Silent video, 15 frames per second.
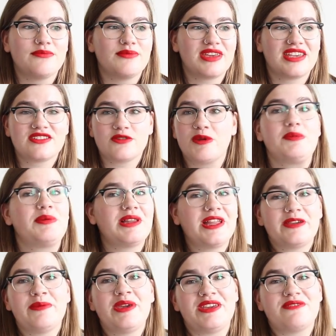because they're people
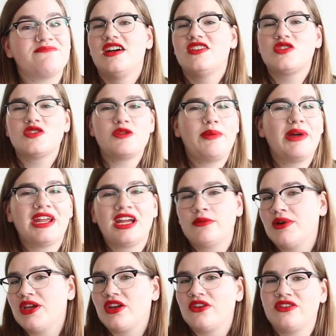like me. So depending on
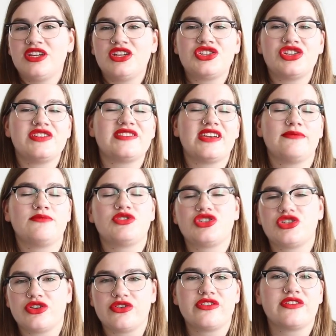what your niche is, I'm
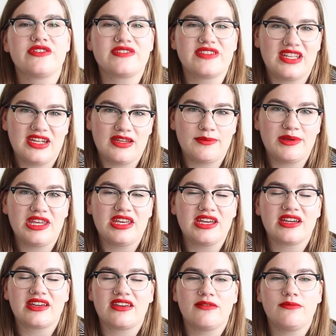sure there is gonna be
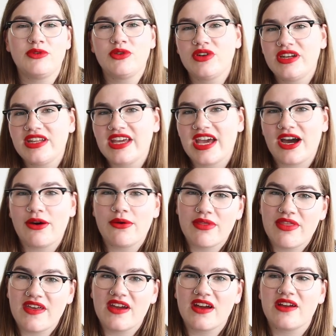a community
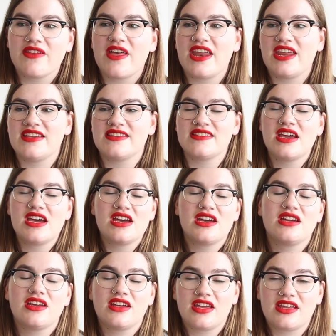out there that is
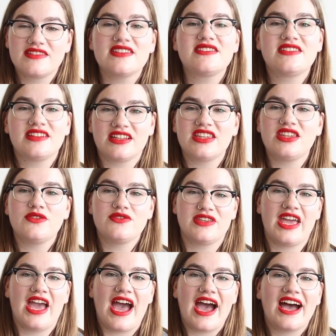consistently
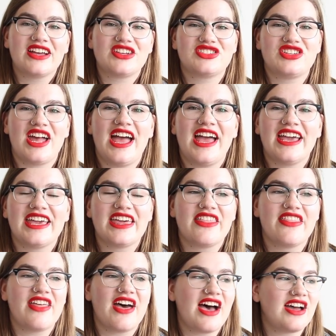using a
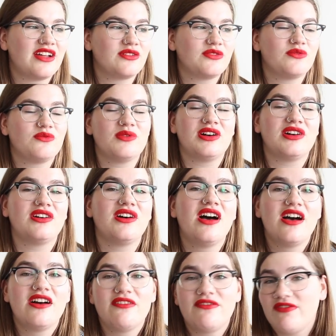hashtag that will
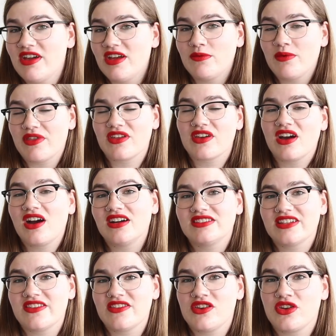fit with the
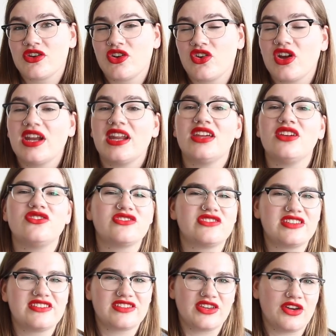content that you're creating. You just
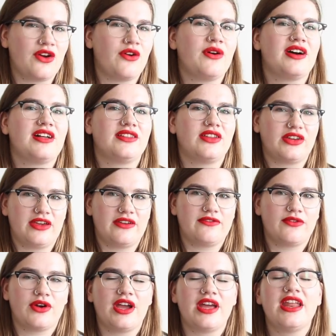need to go looking
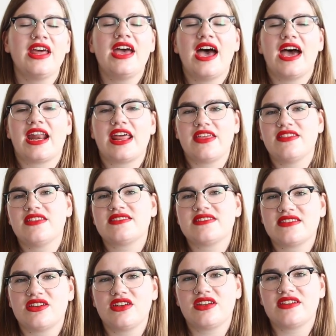for it. And I think this is
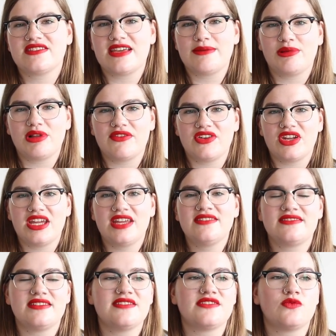a good example of an
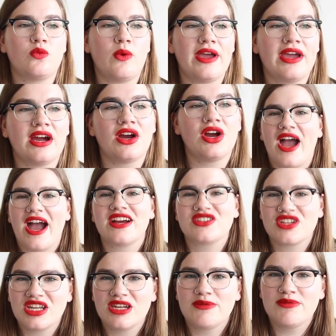instance where you're
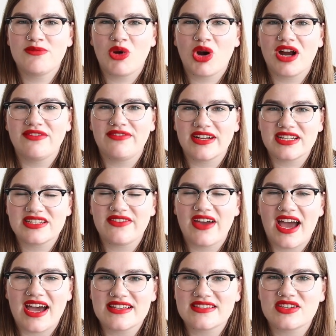actually gonna be more effective
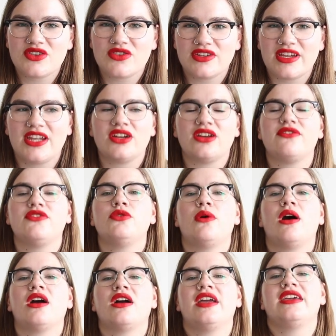as a creator if you
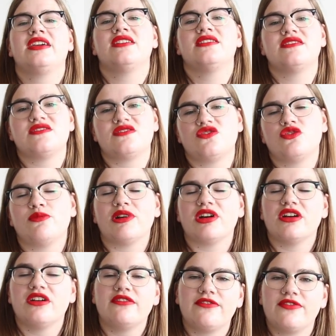are a
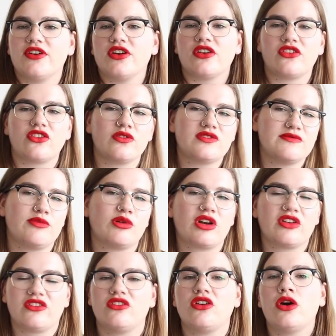consumer first. So it's
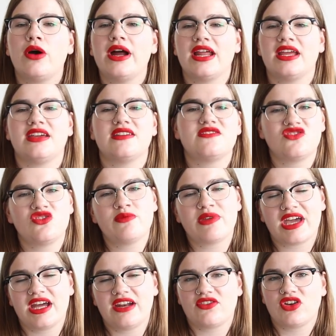important to go out and consume the
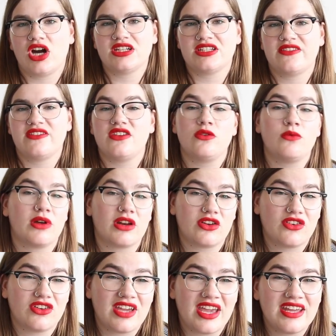kind of content that you wanna
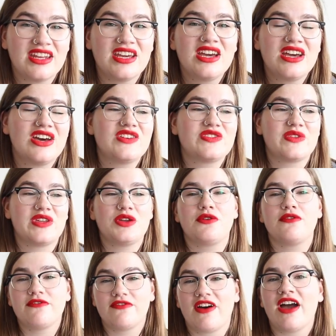create so that you
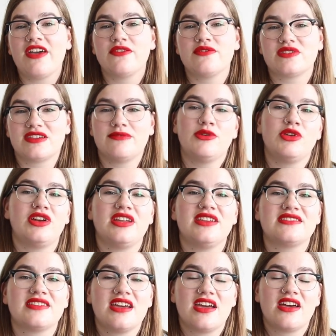can find those
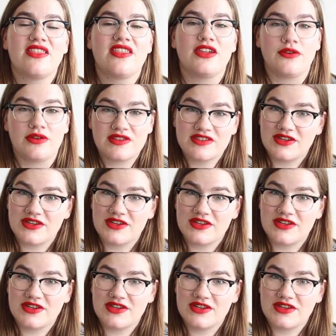communities that you can